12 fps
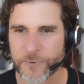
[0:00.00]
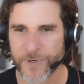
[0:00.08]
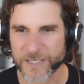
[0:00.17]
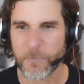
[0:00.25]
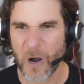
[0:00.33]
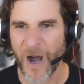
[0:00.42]

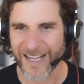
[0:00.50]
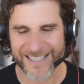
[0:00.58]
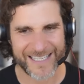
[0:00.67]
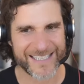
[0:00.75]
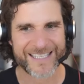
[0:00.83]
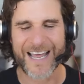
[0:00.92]
response
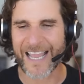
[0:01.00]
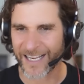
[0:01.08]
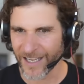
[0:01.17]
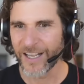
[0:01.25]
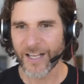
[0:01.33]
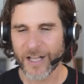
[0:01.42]
it's like
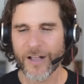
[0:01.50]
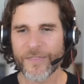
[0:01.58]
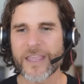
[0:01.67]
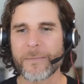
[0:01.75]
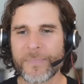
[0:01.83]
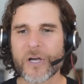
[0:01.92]

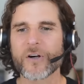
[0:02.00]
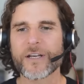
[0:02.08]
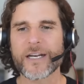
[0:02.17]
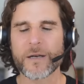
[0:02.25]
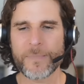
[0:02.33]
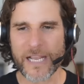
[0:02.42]
the ability to be